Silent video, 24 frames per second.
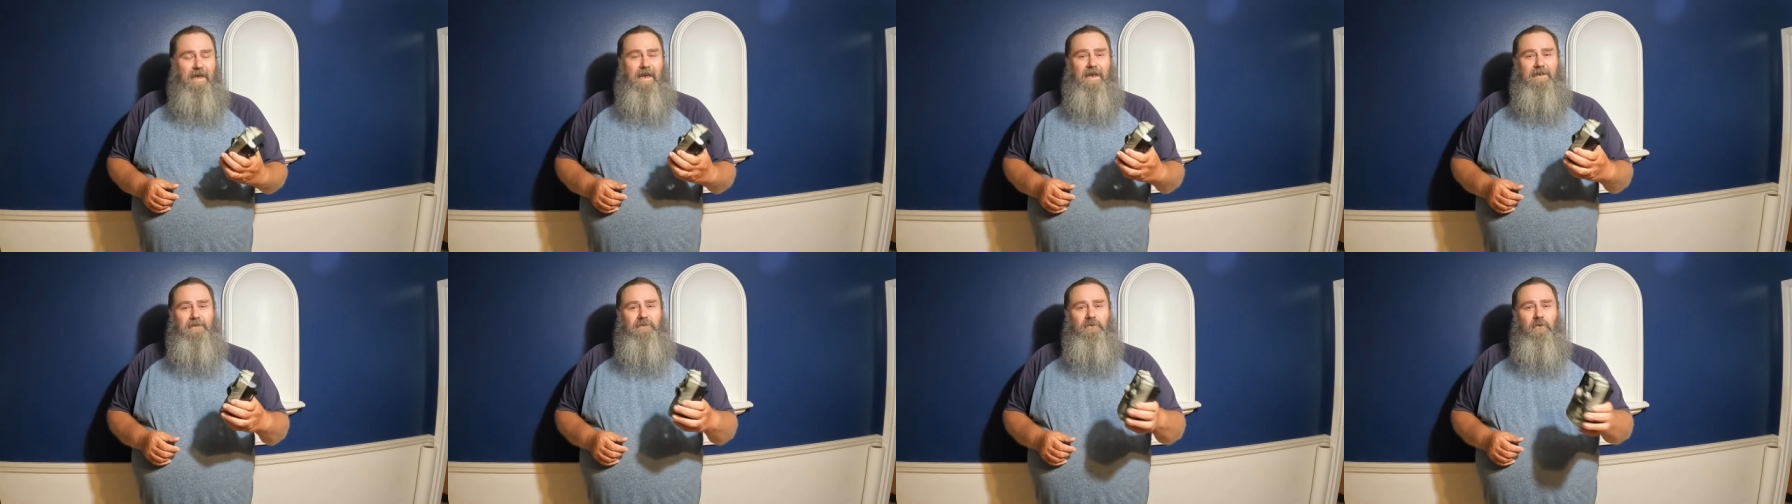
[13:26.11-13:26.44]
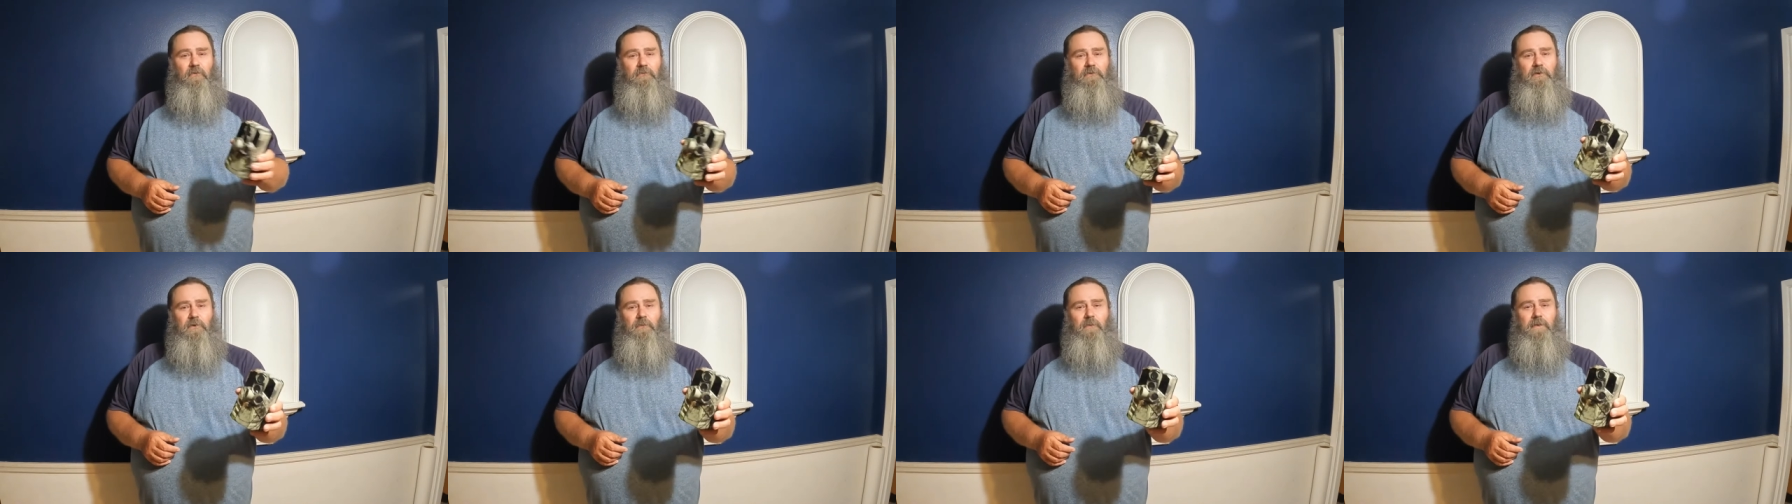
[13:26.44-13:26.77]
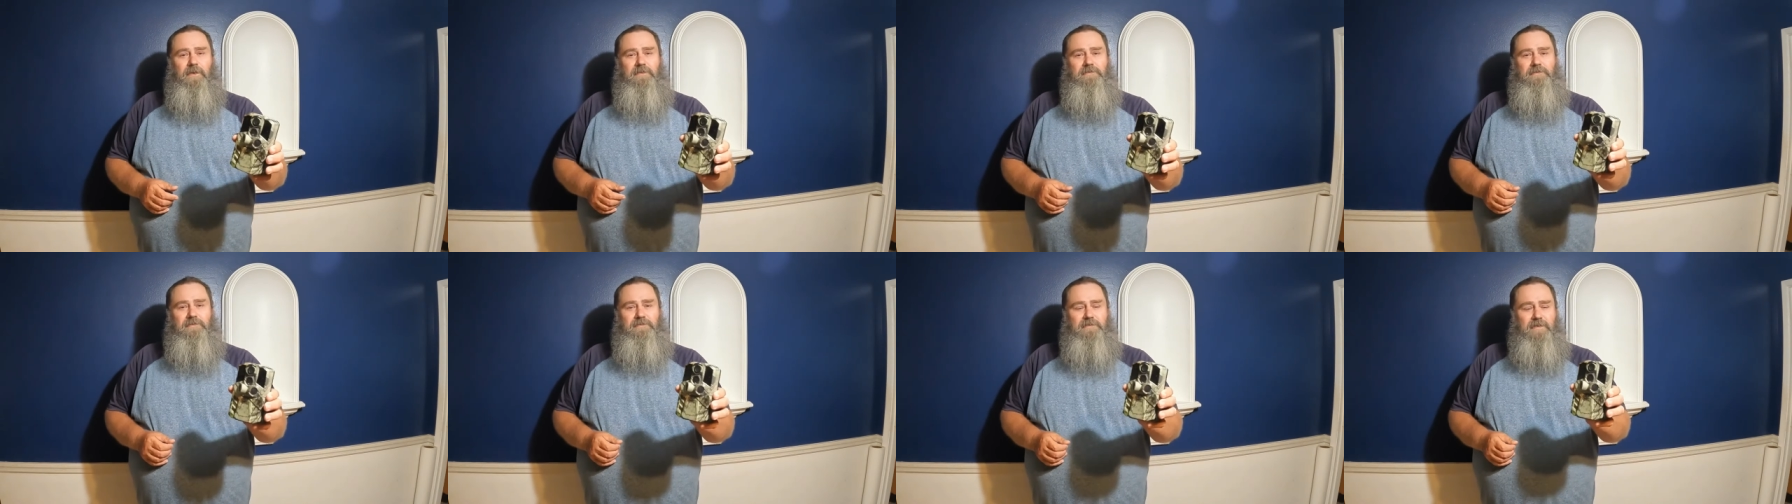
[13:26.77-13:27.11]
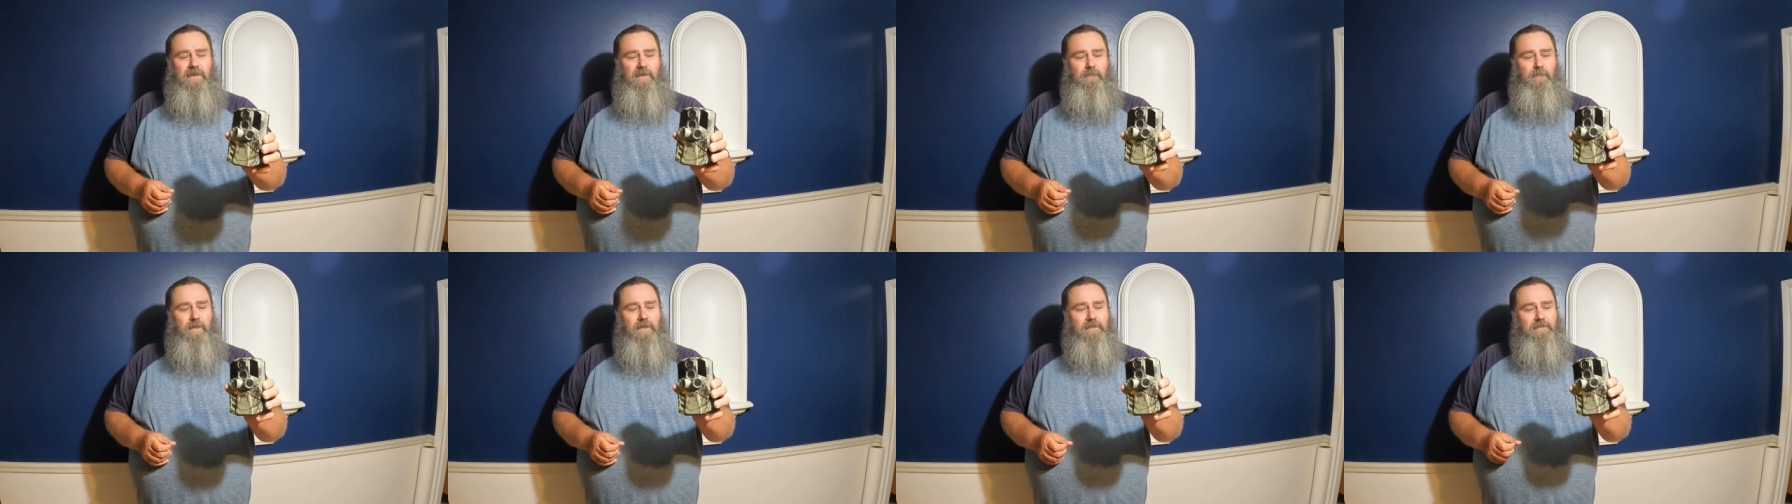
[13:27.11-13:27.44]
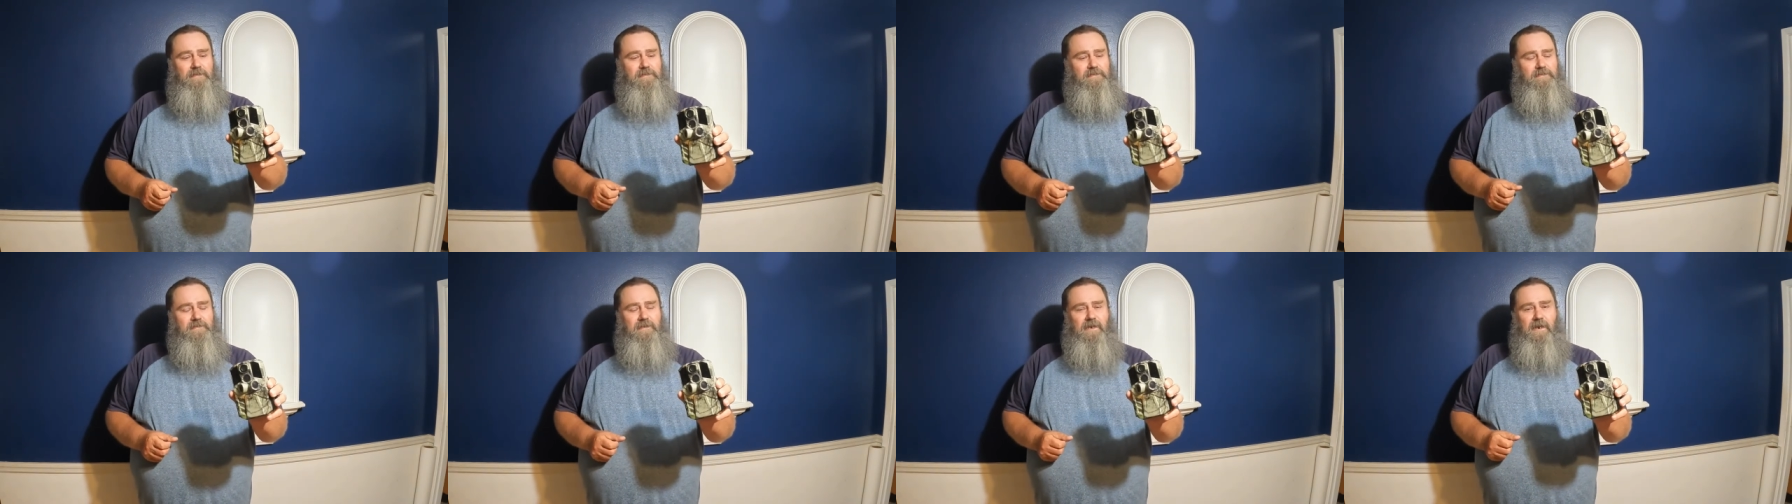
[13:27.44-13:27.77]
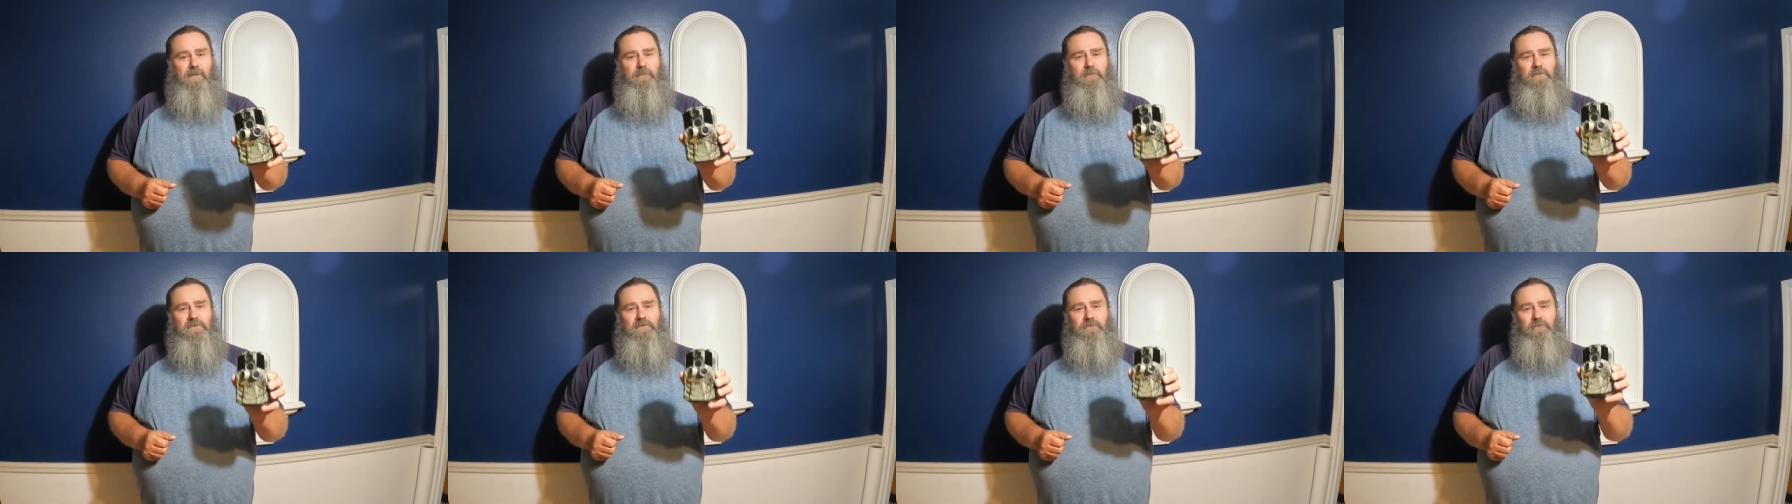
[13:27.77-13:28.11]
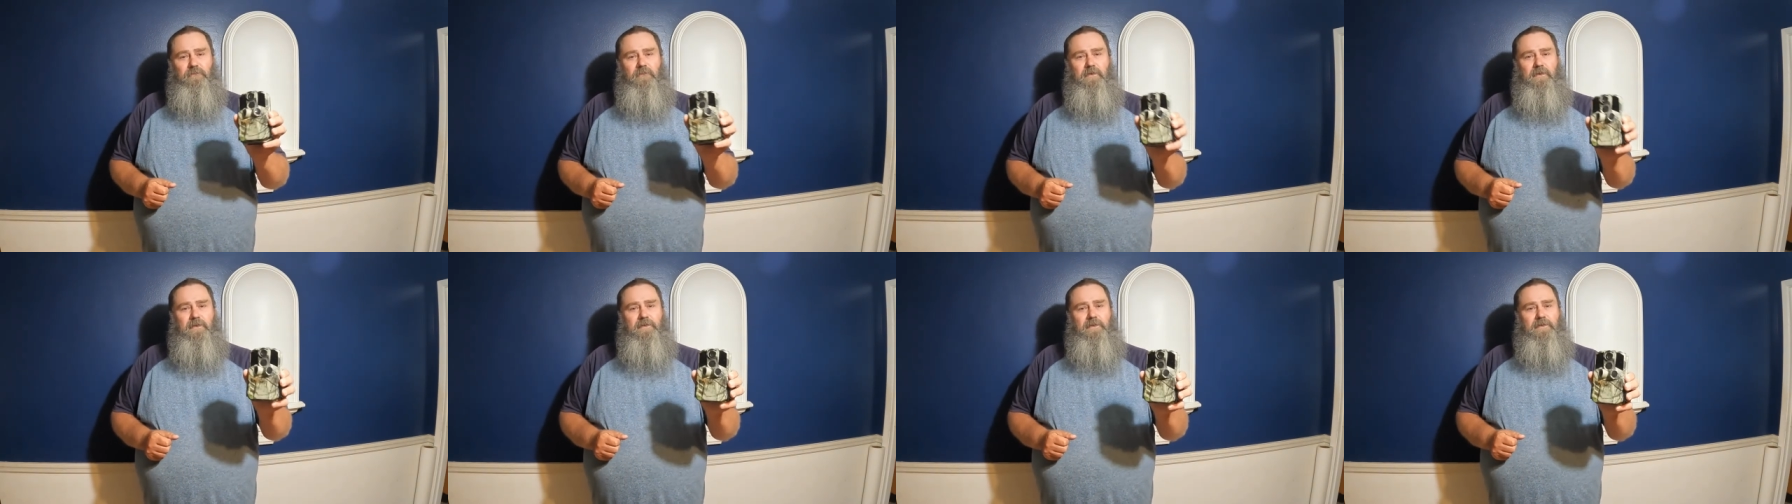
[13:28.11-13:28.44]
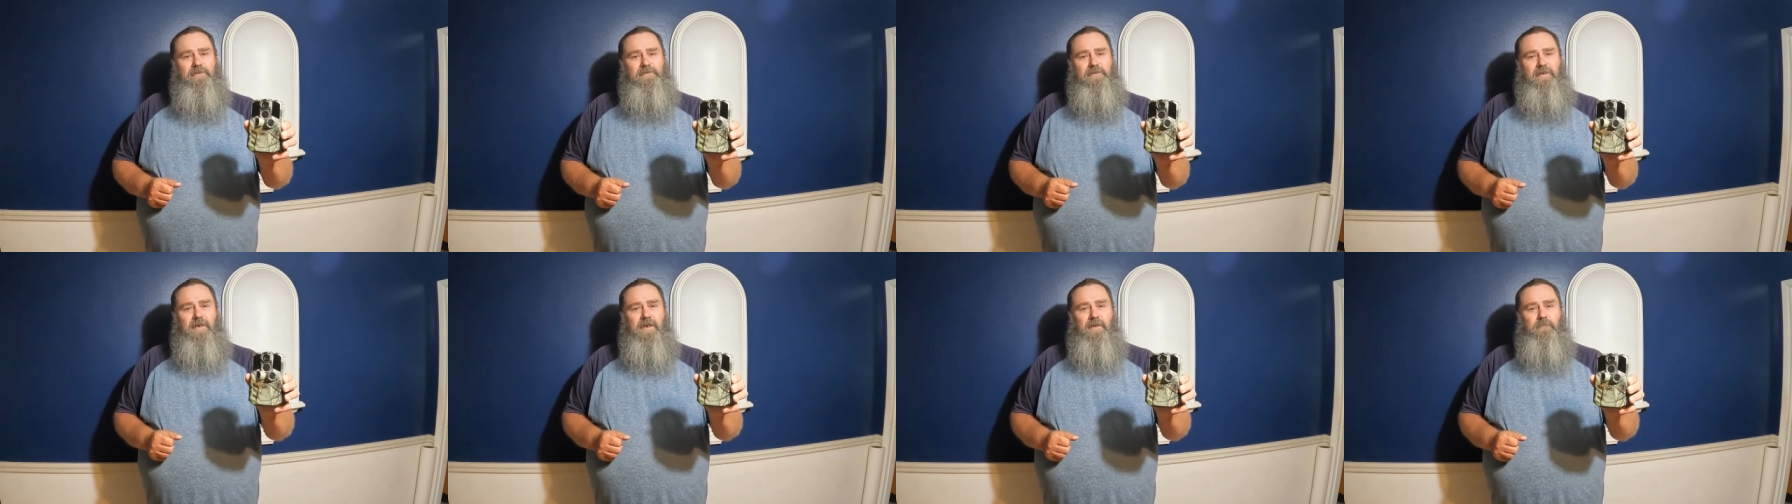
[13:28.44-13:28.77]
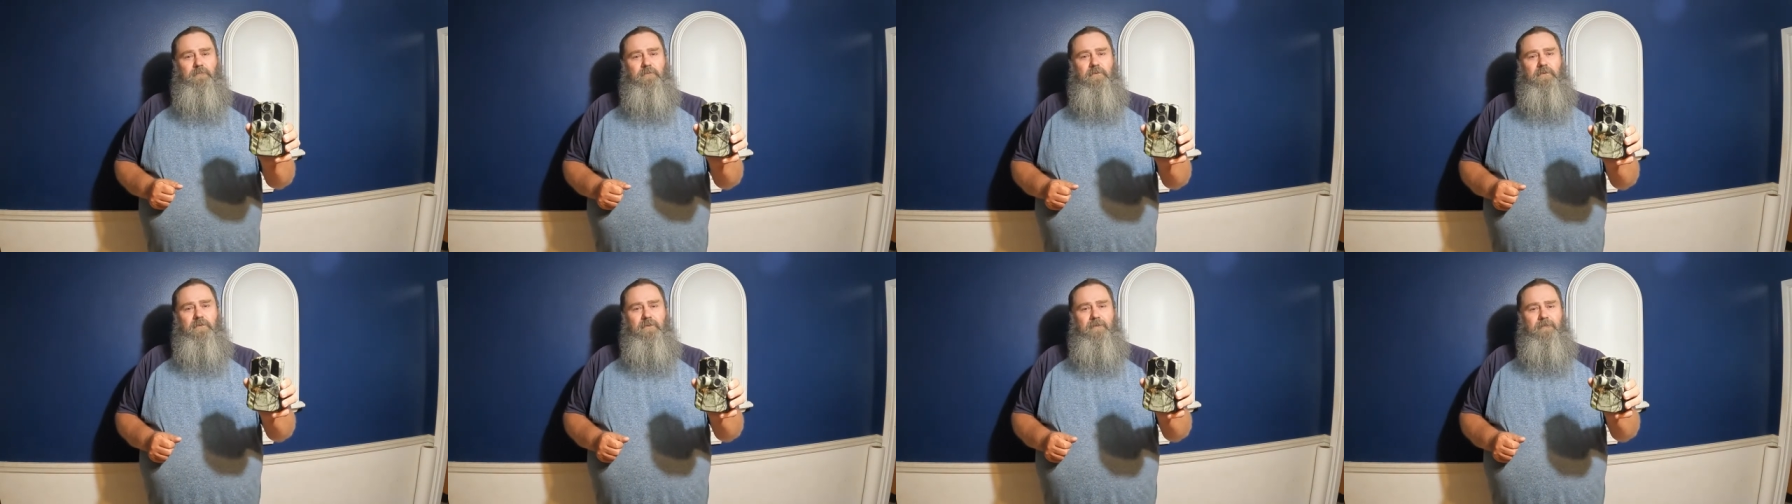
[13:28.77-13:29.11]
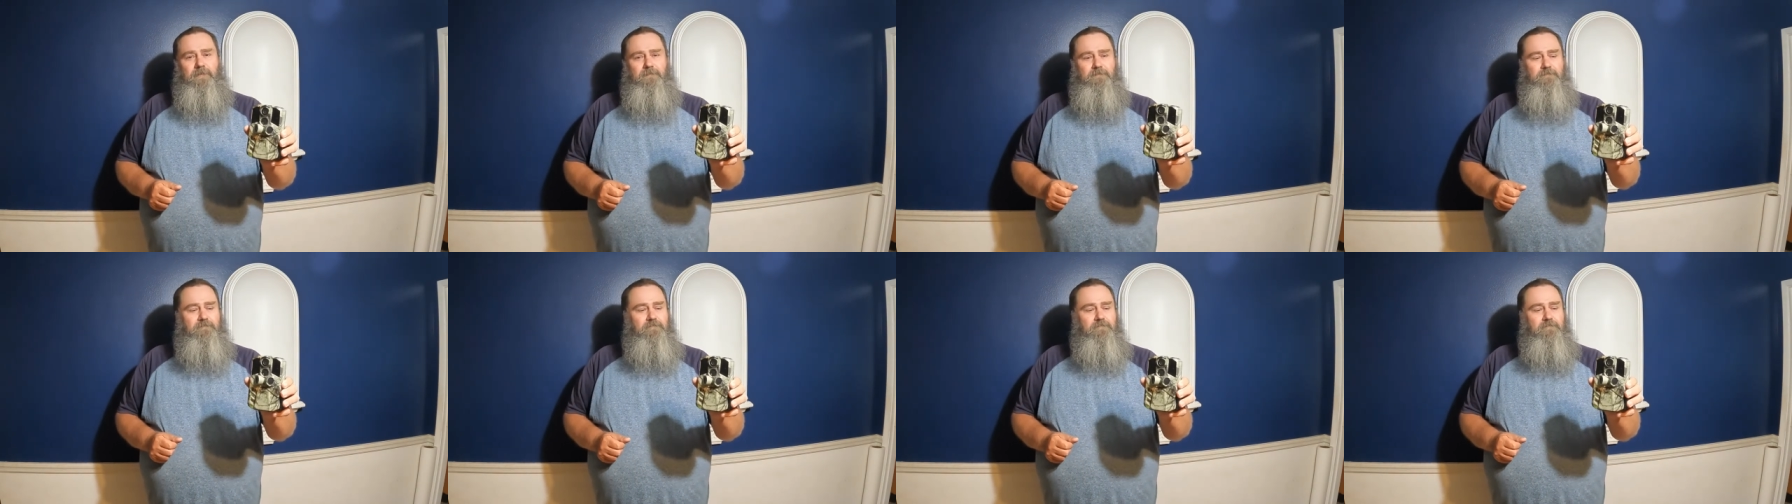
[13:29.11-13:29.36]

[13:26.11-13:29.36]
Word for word: I don't know what else to say about this camera. It's a really nice camera.